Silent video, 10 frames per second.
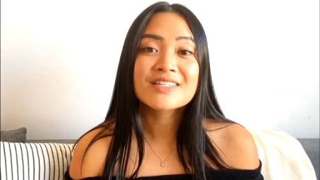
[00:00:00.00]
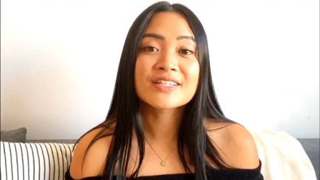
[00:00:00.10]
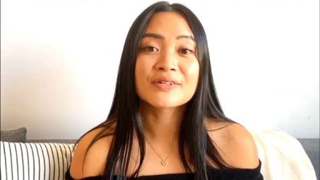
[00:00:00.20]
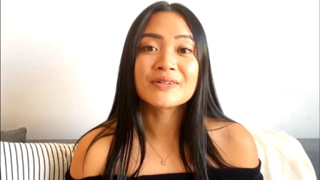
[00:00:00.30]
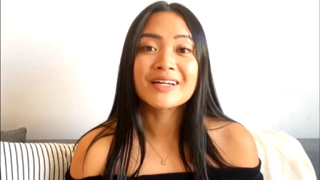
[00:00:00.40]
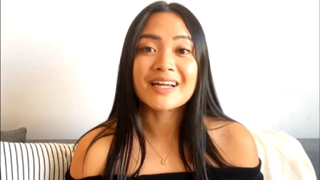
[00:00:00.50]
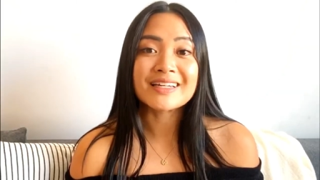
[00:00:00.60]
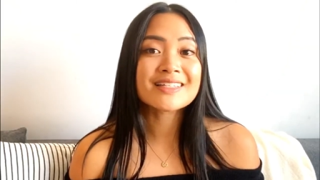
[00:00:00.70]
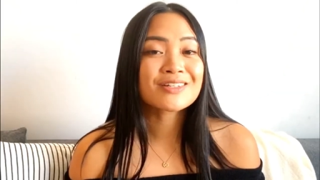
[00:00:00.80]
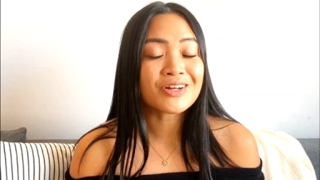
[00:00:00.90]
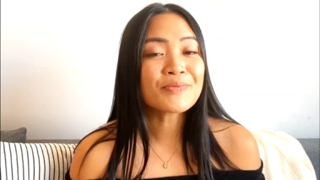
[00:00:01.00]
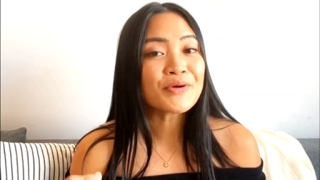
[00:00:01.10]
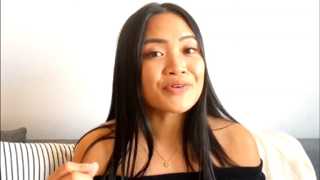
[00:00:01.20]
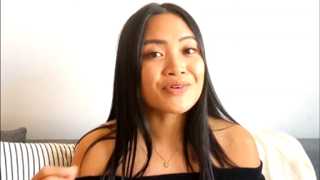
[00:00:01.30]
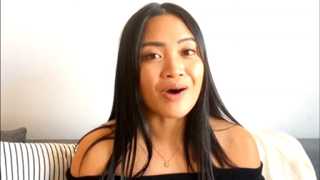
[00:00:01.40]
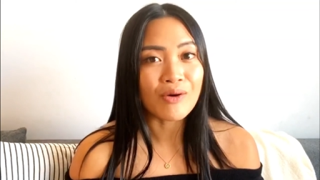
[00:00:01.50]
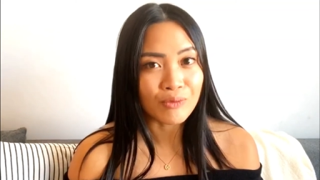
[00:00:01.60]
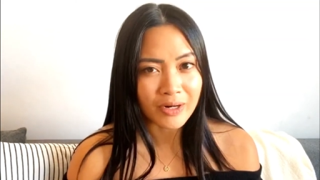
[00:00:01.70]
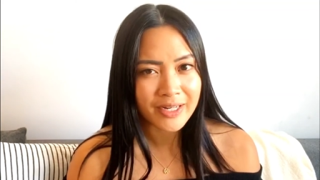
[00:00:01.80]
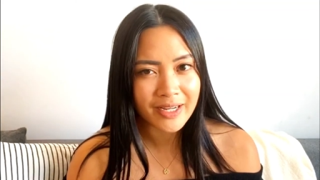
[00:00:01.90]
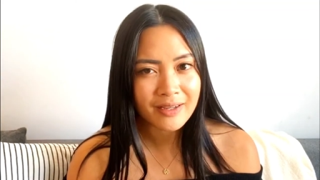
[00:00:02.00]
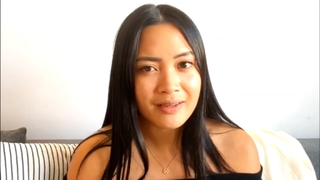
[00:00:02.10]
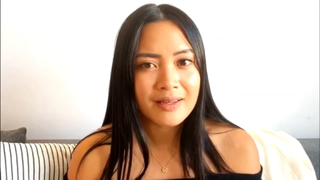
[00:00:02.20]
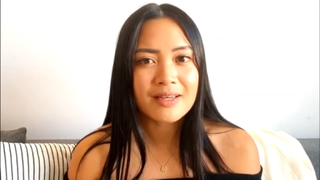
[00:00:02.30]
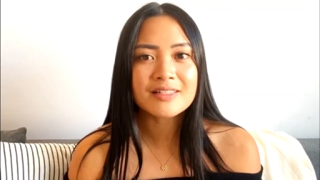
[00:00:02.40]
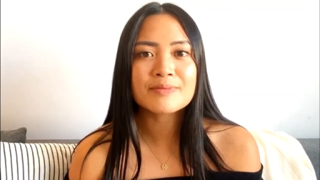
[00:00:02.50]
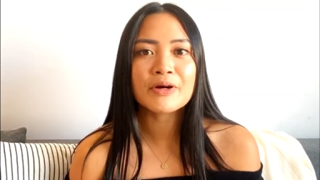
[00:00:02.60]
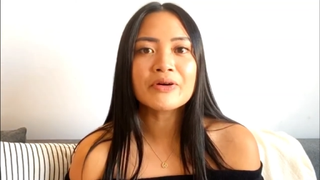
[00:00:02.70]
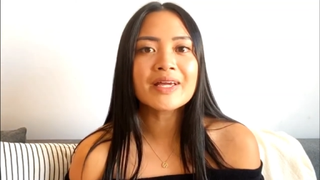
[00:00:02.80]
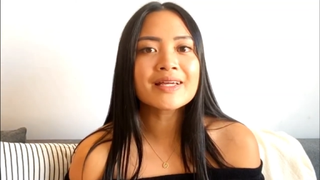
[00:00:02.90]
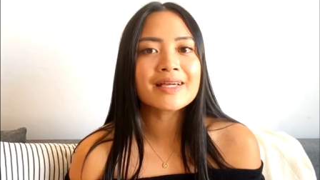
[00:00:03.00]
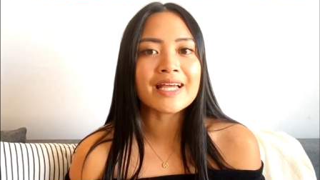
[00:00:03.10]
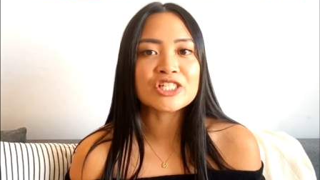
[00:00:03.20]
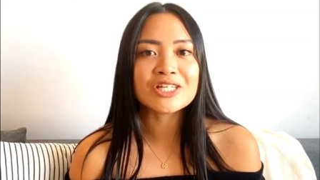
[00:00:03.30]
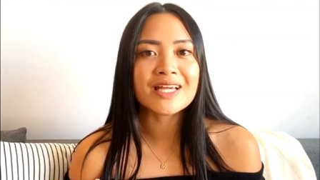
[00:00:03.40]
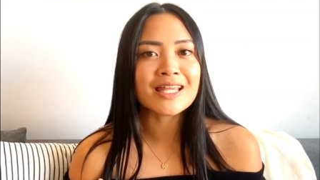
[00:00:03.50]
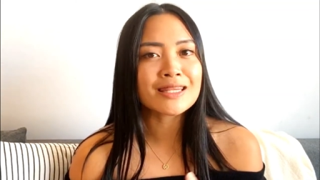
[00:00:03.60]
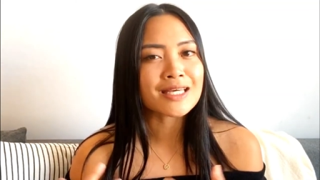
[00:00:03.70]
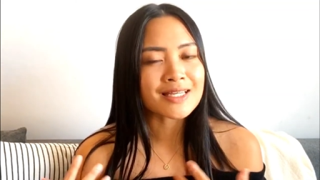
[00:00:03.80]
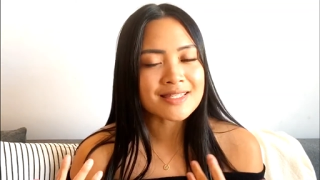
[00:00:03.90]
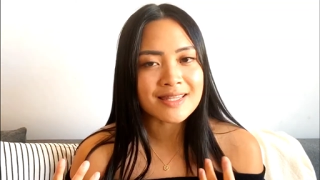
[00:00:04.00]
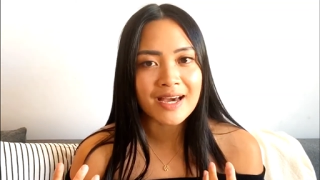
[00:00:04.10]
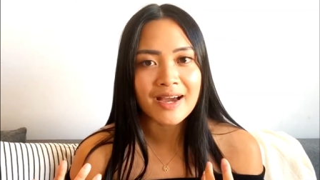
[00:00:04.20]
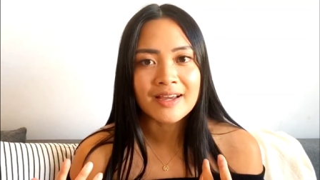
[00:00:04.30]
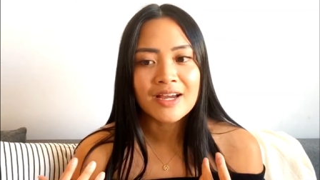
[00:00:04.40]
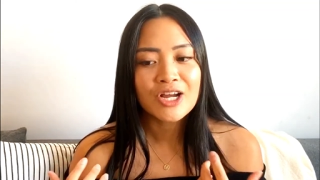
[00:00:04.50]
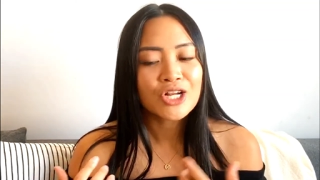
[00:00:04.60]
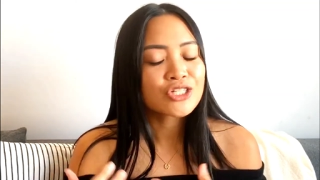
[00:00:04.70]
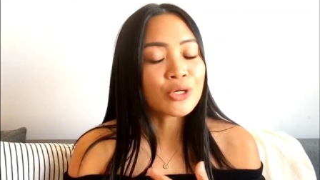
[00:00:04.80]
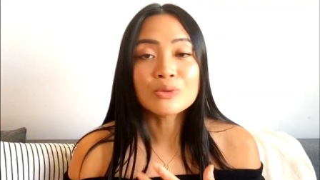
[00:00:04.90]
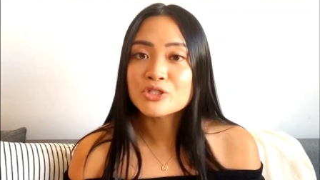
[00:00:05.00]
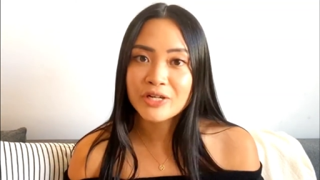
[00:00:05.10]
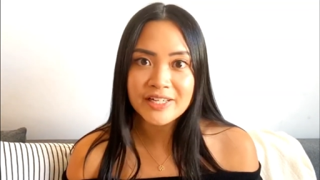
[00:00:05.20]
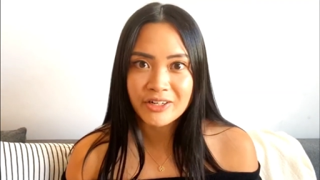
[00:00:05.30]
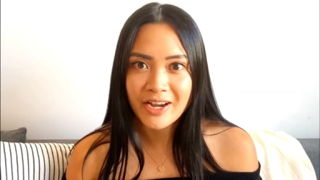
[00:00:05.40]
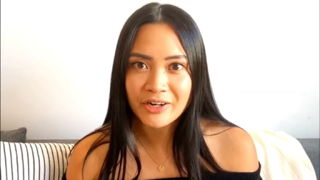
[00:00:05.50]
So, again, it's not about not working, it's about engaging in things that don't drain your